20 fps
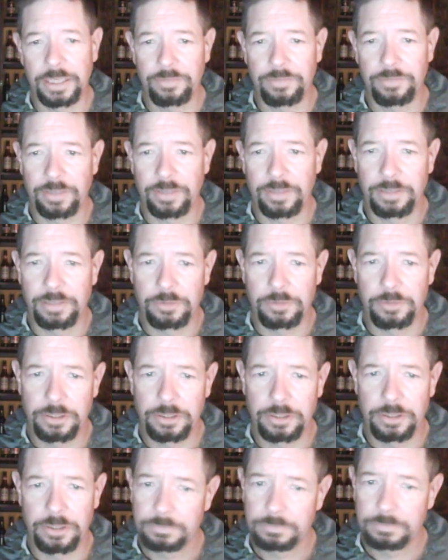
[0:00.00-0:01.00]
to anyone.
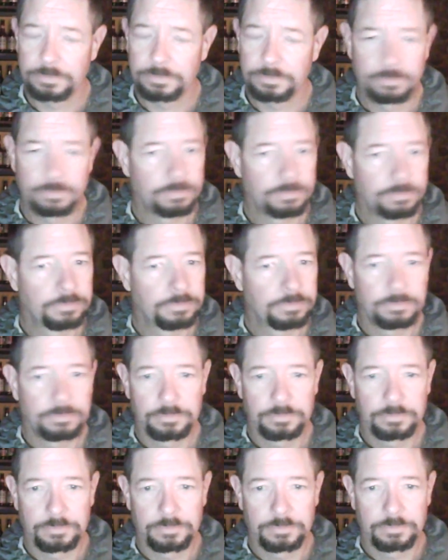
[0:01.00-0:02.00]

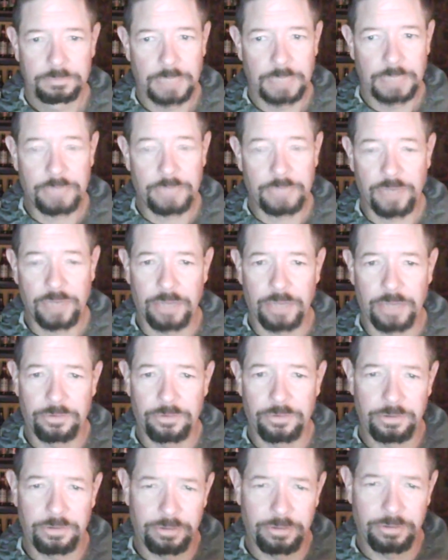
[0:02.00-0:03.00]
I challenge
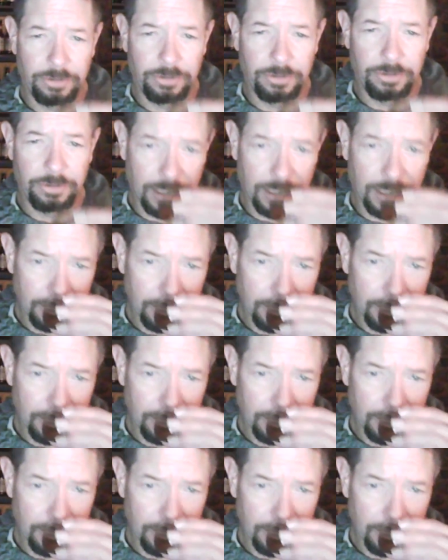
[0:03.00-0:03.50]
you to do that.